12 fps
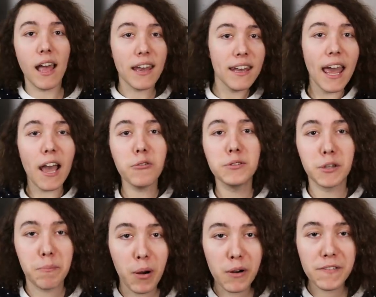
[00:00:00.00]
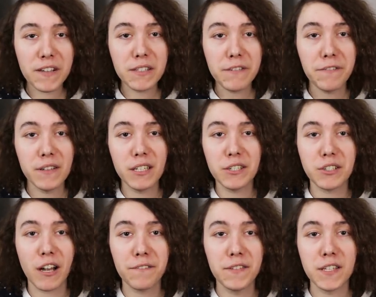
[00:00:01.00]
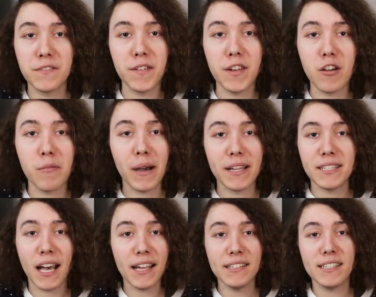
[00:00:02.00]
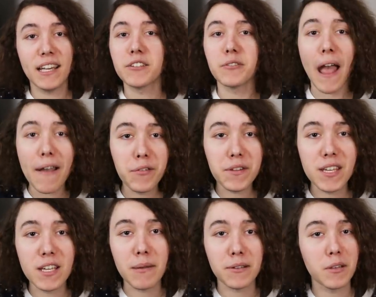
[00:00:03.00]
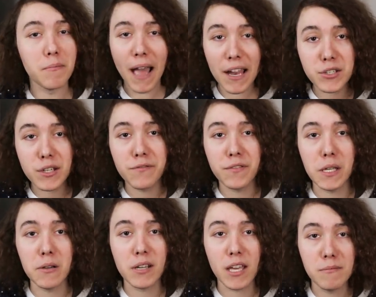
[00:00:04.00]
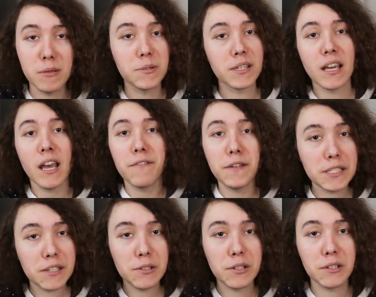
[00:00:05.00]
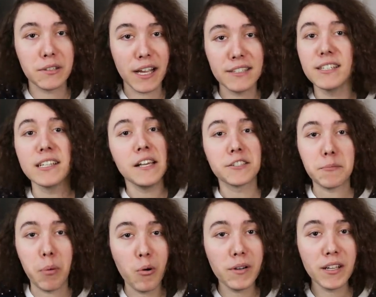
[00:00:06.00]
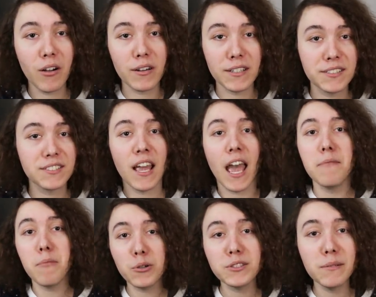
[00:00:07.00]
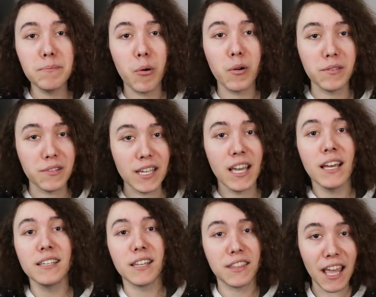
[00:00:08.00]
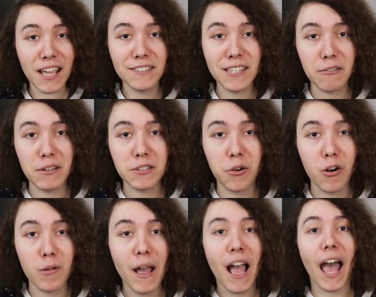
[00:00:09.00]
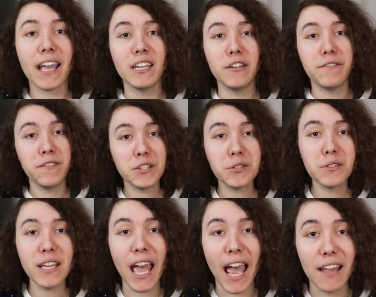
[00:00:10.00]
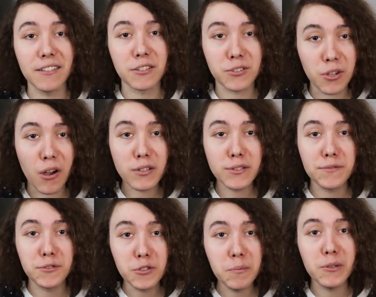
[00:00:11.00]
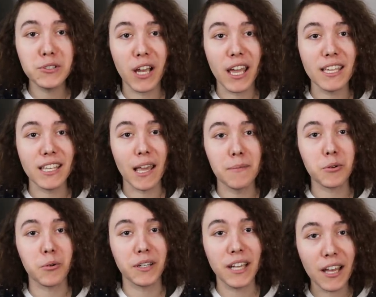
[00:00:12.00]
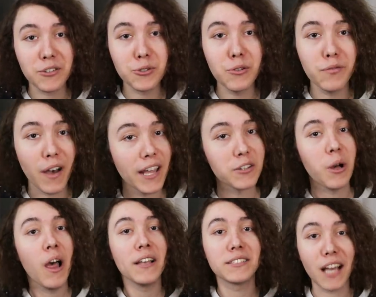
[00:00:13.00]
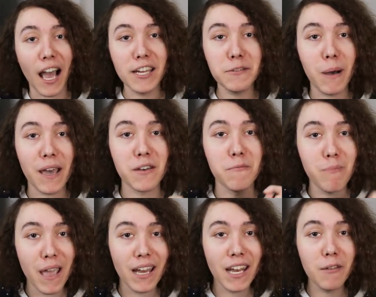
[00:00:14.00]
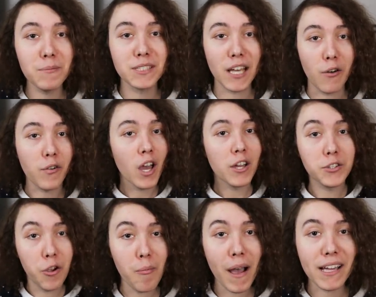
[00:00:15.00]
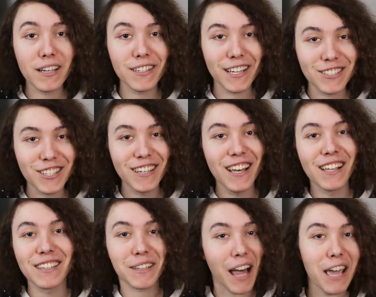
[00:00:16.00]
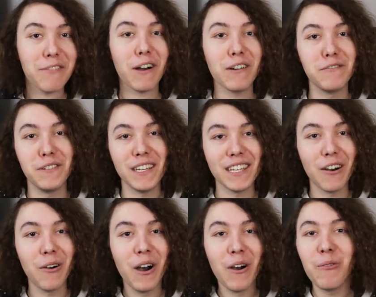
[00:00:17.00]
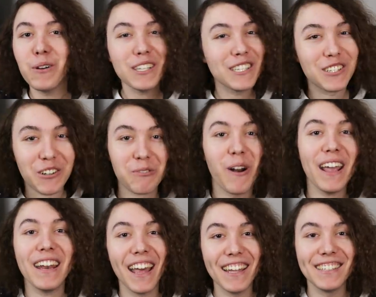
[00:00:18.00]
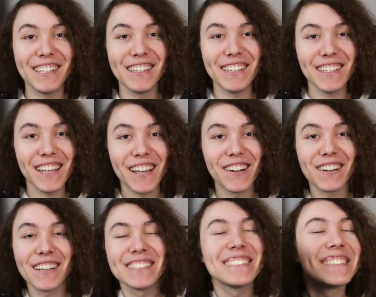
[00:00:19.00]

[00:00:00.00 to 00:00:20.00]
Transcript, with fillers: And now, to perfectly finish off this video by tying together everything about the magic of video game music, physical collecting, supporting artists, and most importantly, to thank Darren Korb, I can officially add the Songs of Supergiant Games orchestral vinyl signed by the man himself to my collection live on video. What a great end to the year.